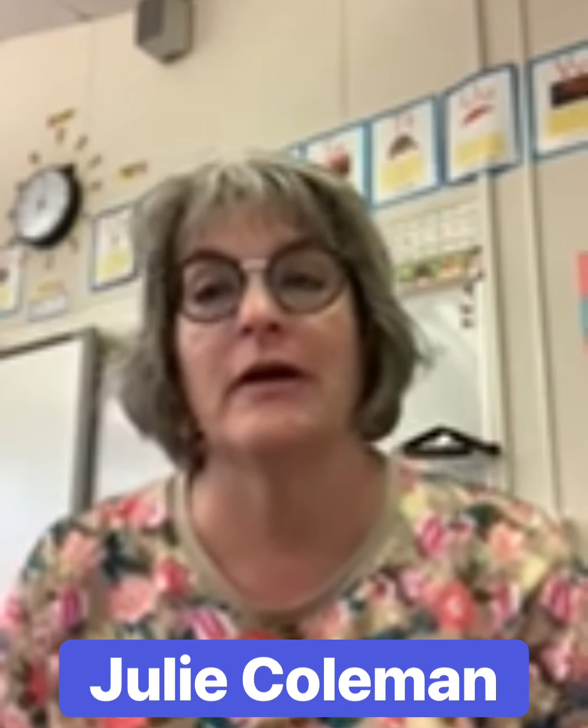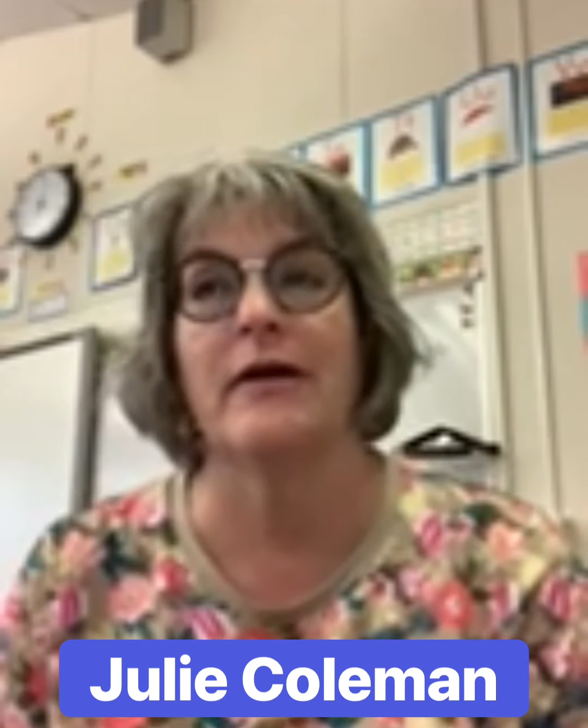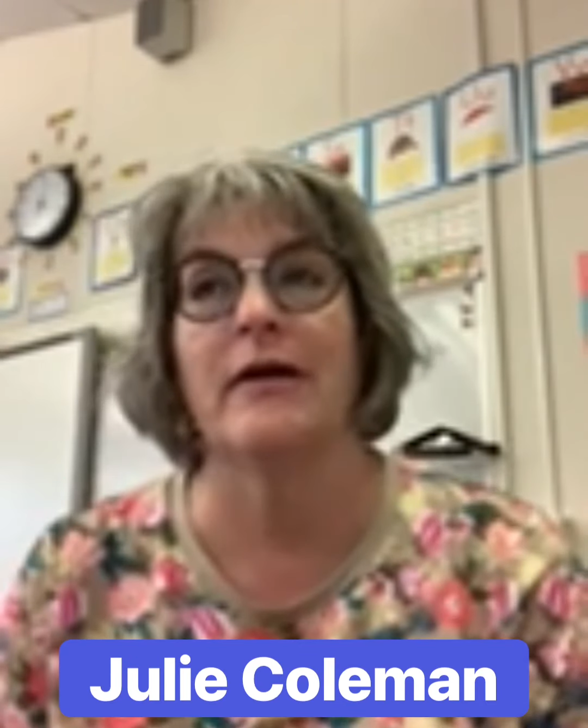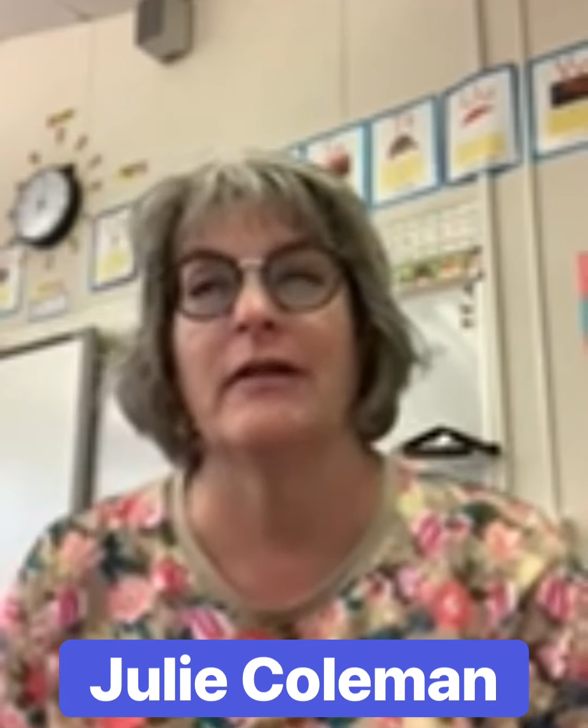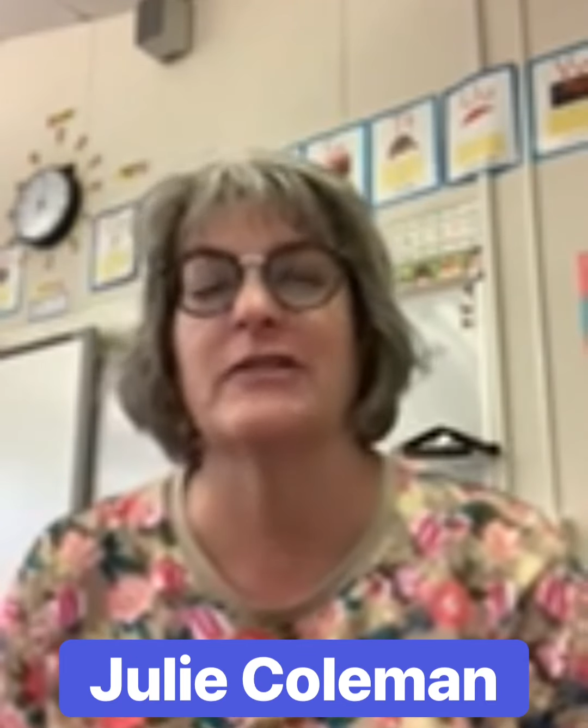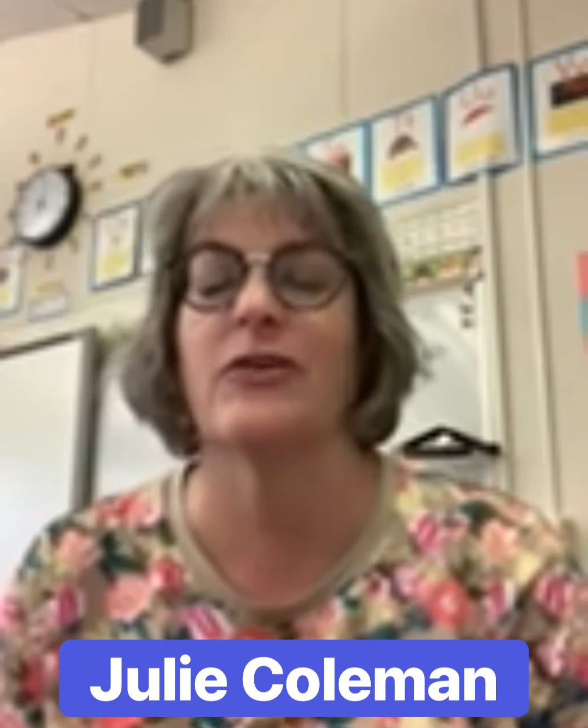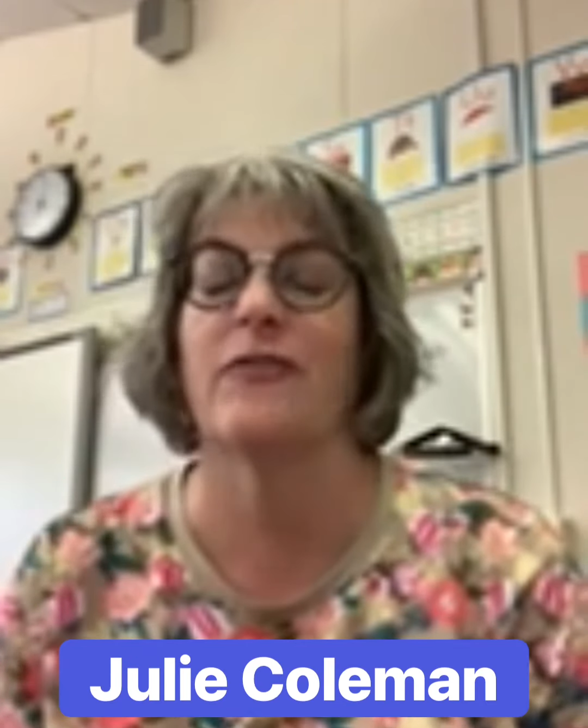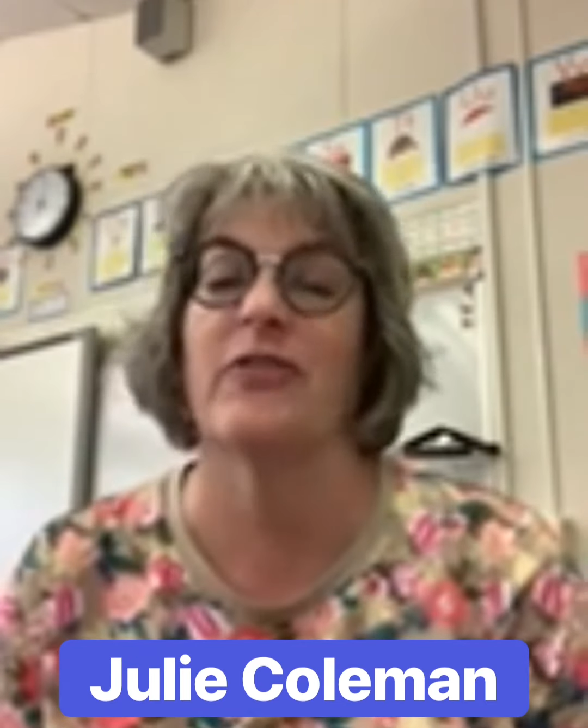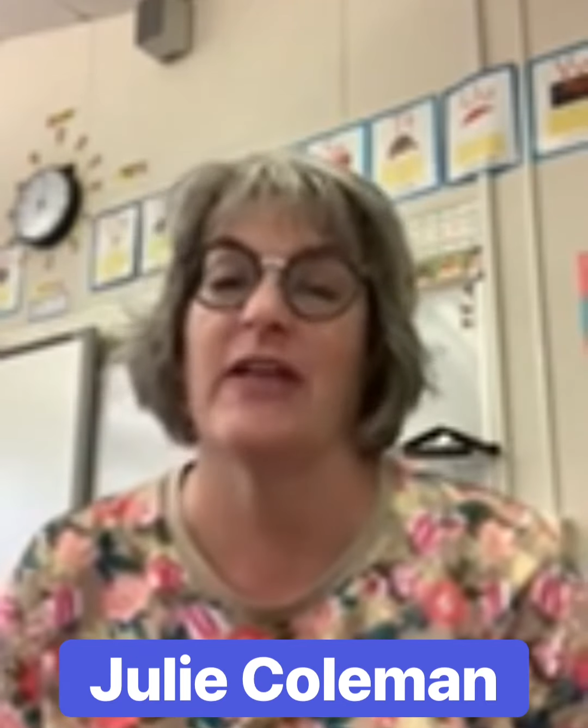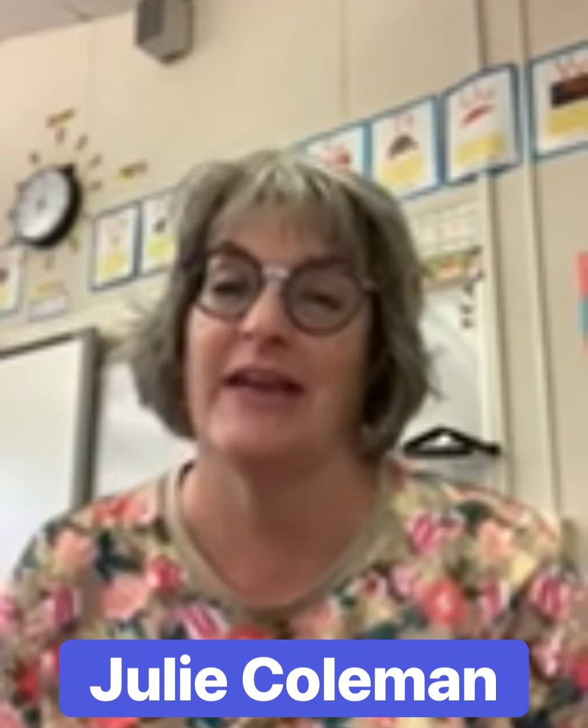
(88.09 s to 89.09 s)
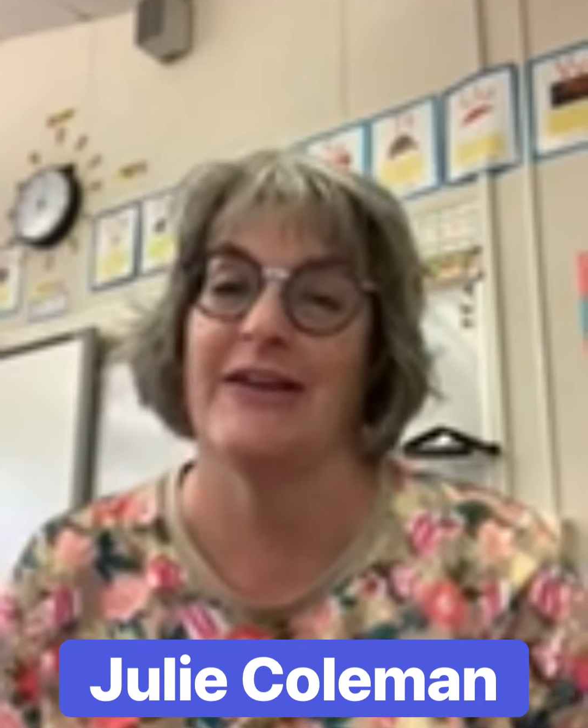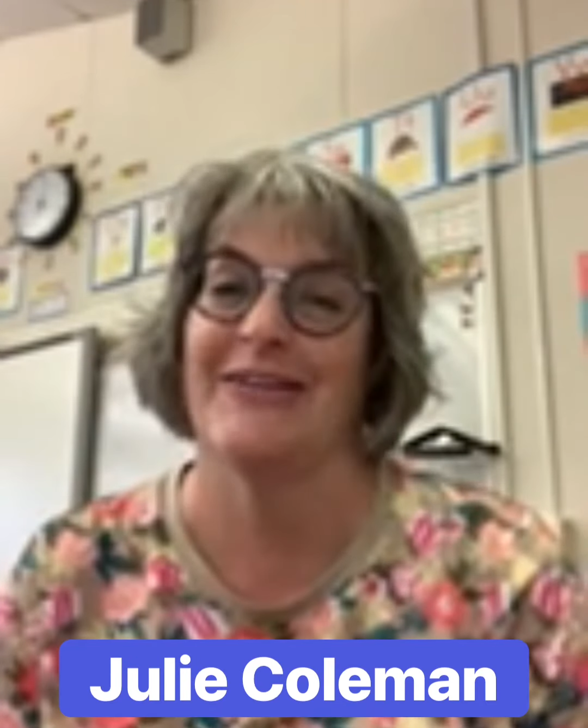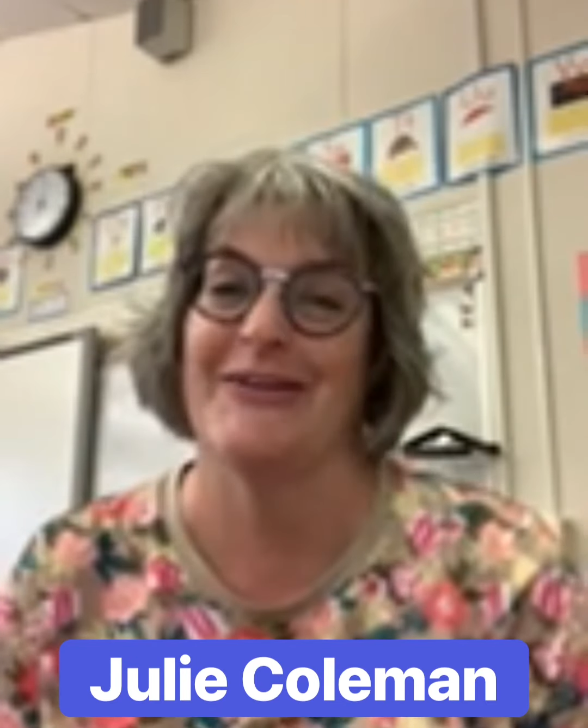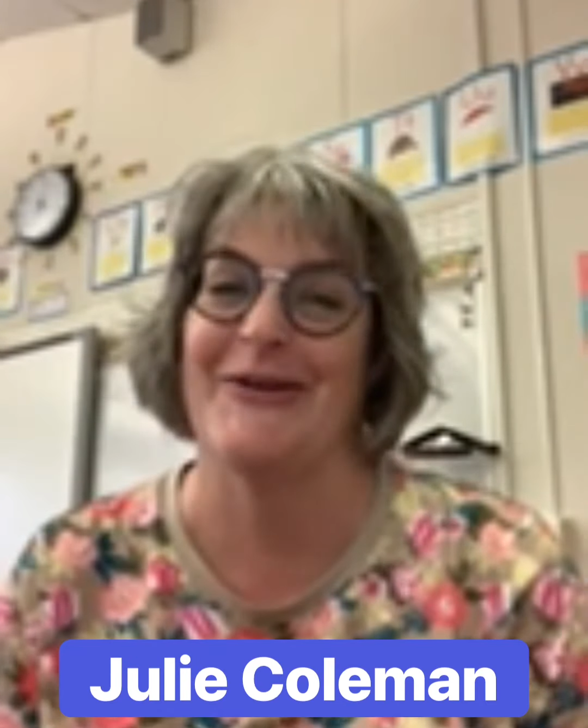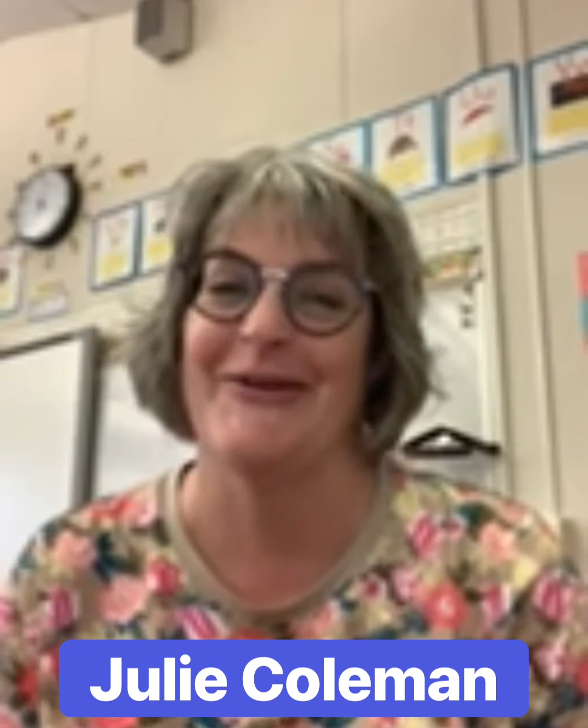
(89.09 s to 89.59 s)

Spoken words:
Let's go for the end of the year.